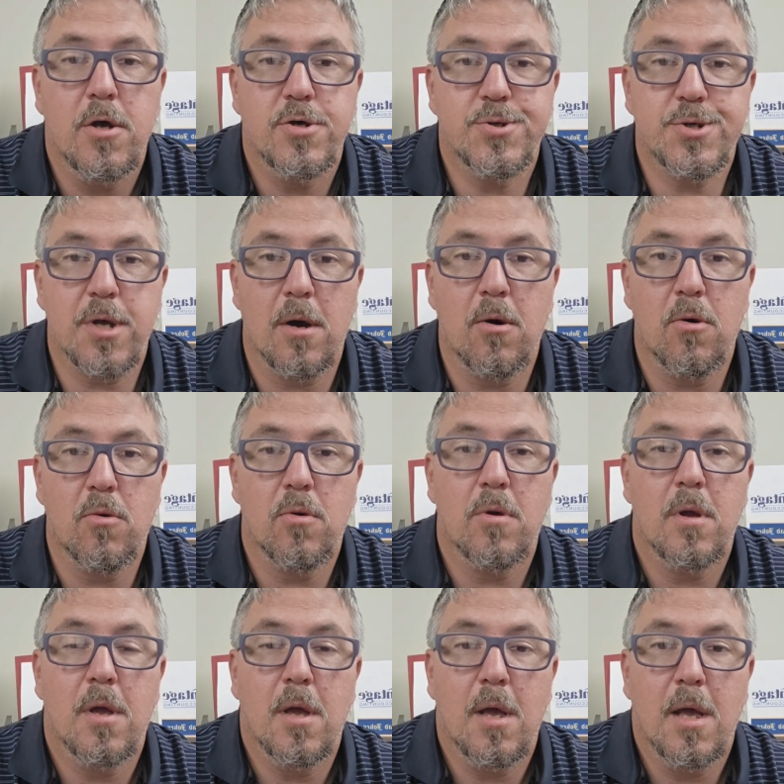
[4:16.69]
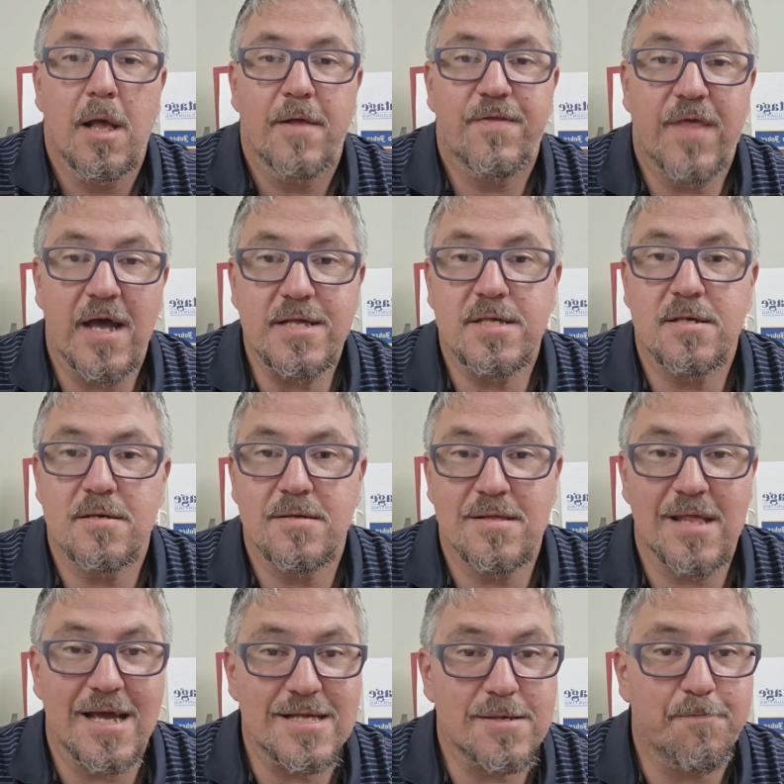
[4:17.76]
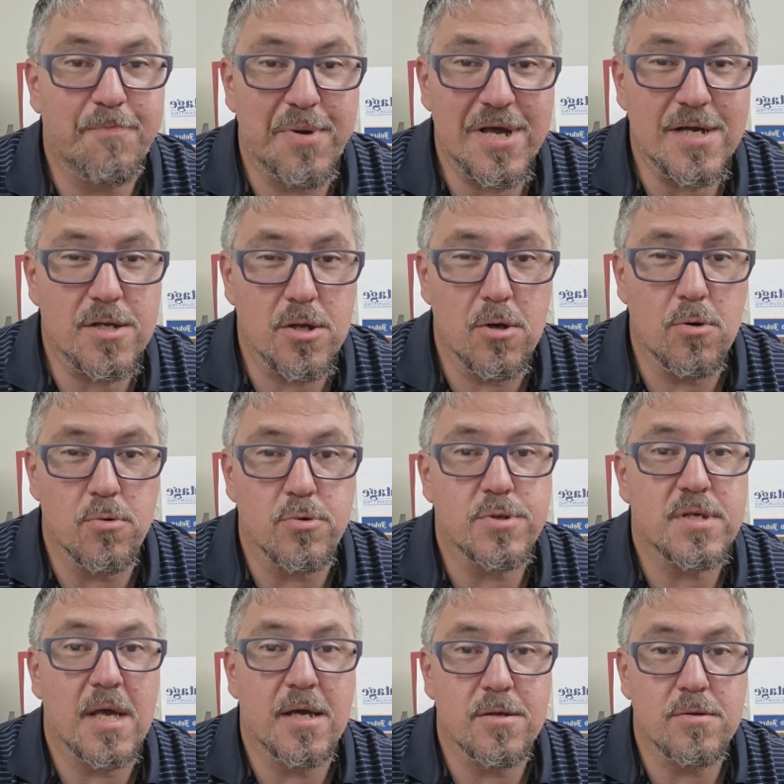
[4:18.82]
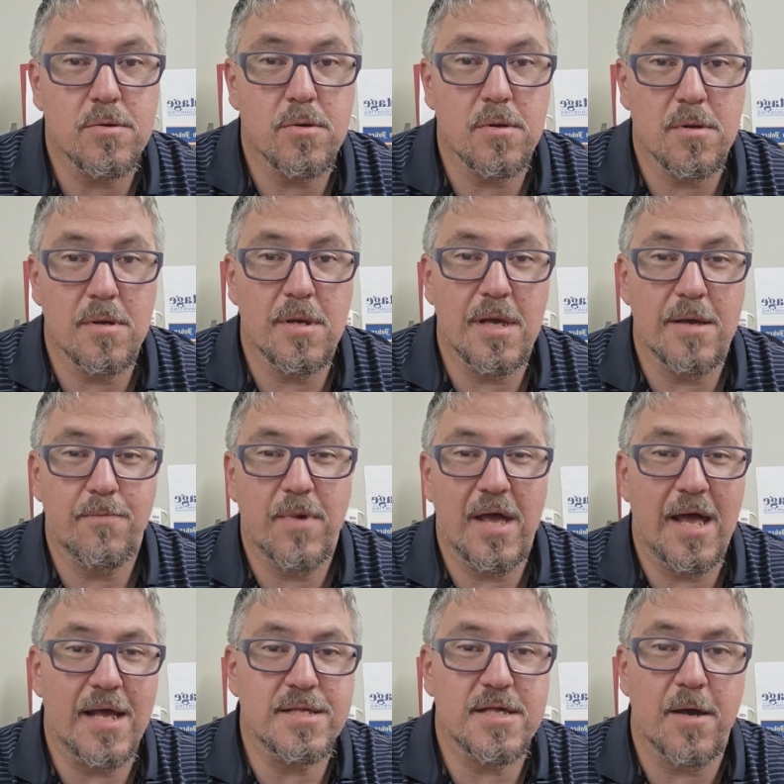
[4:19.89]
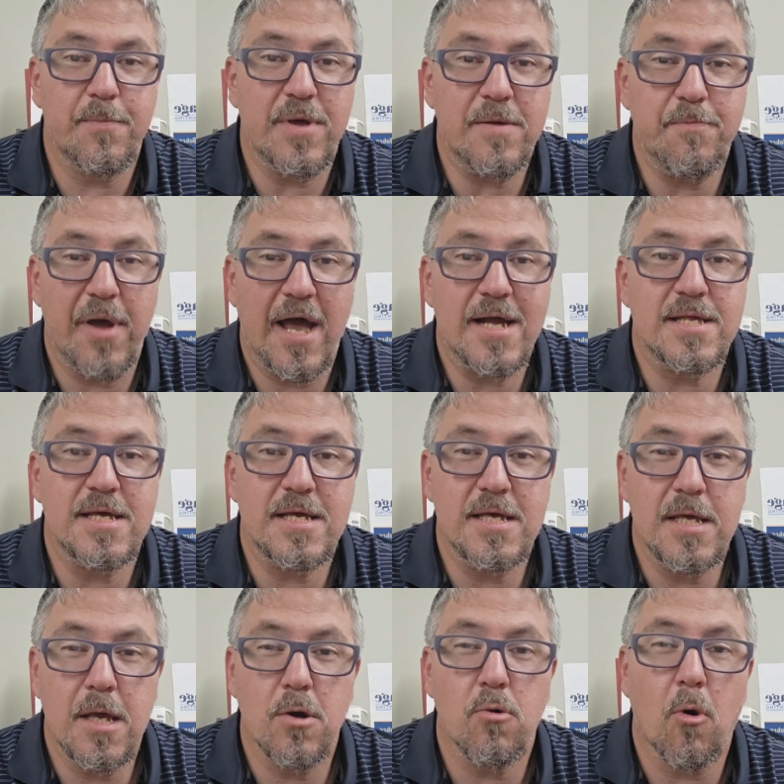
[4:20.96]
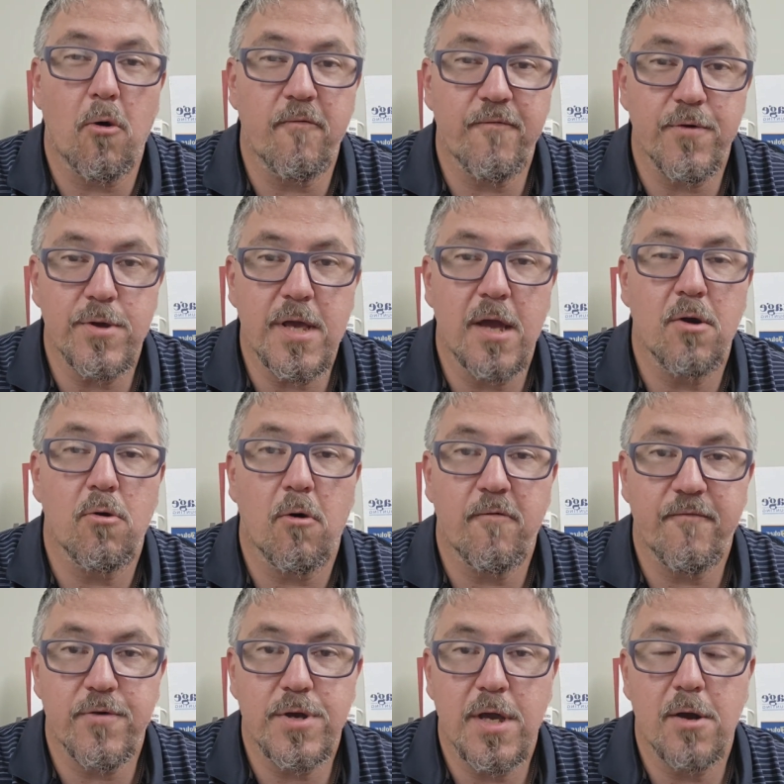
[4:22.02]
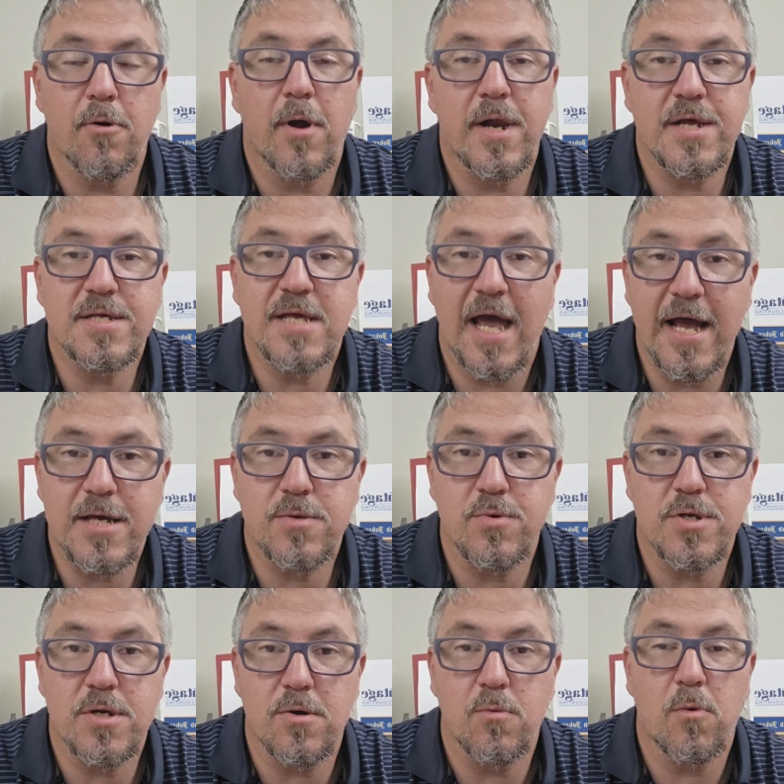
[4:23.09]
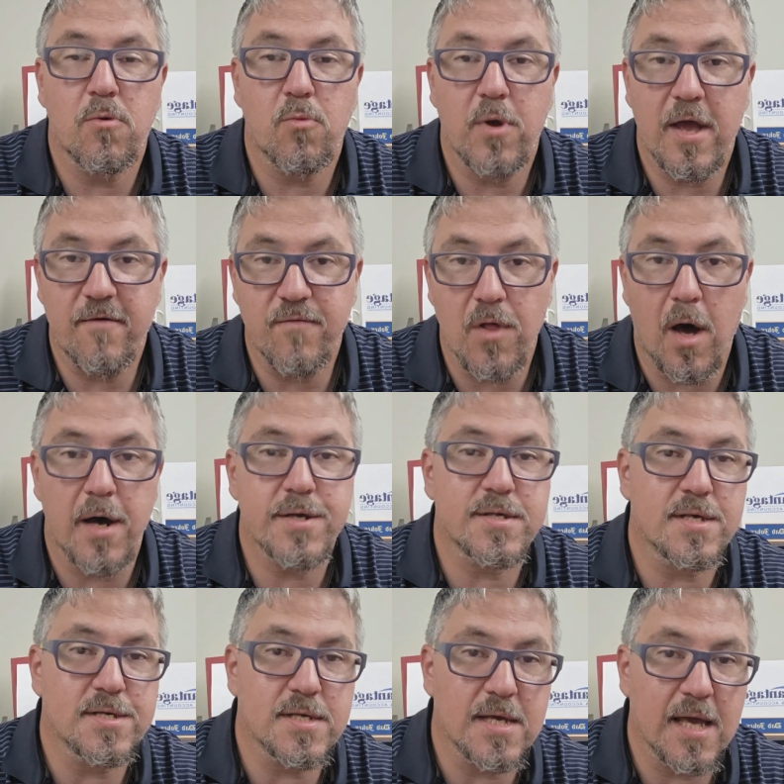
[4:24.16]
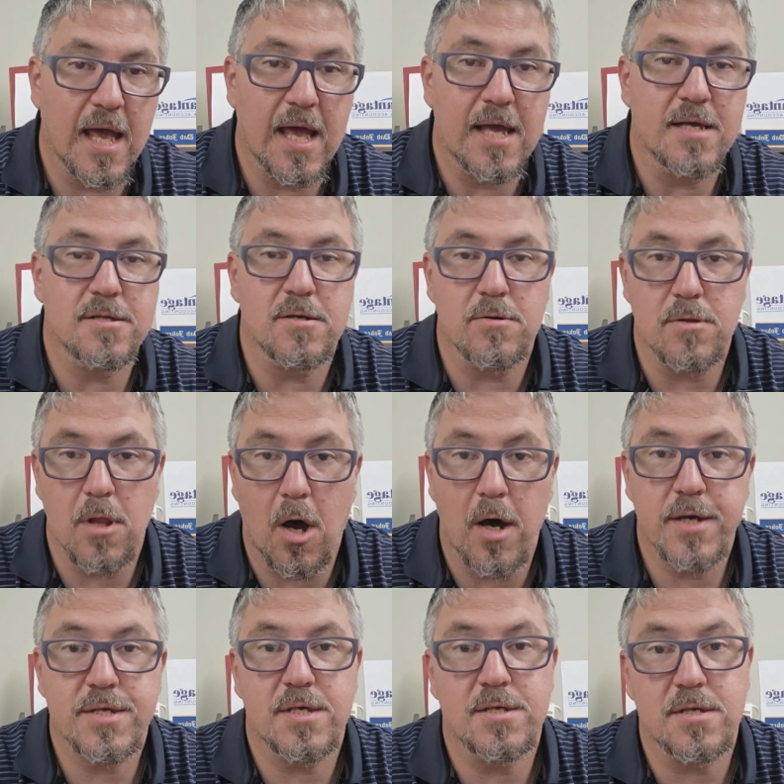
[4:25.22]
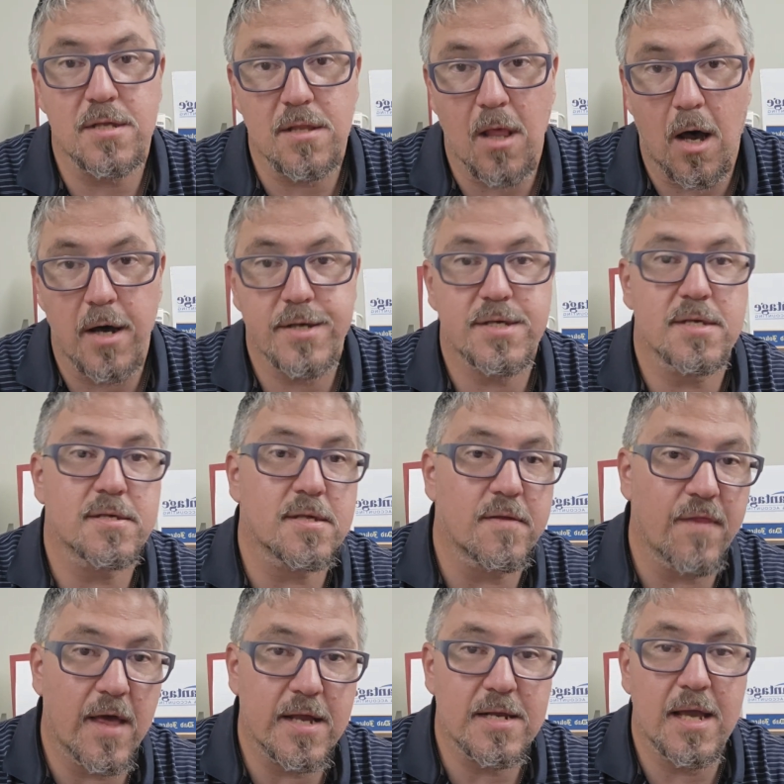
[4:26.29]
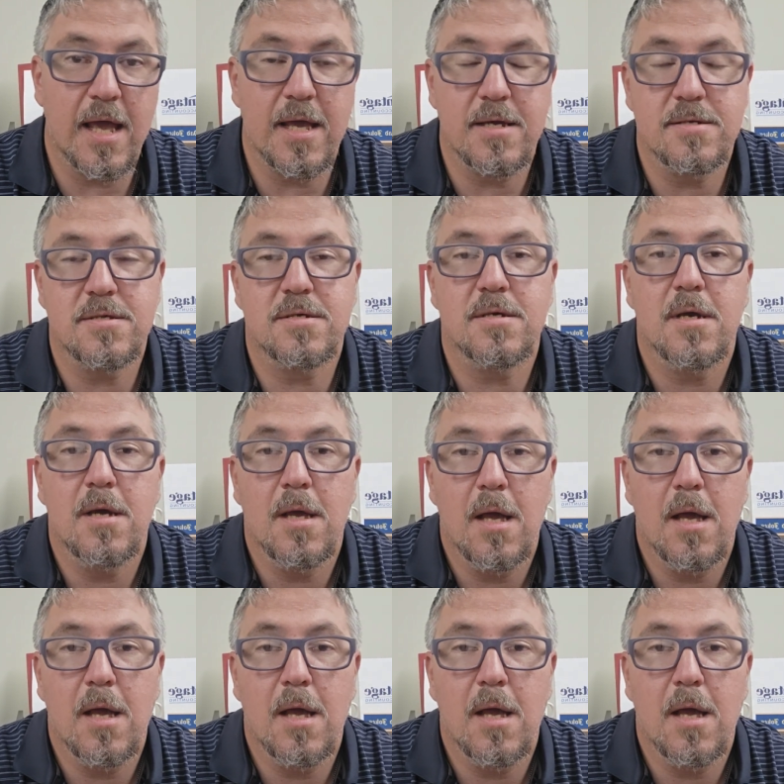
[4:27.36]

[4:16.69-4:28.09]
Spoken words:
So that's big news, and it ends up impacting year over year on a tax return when we have losses and gains, or losses and then gains.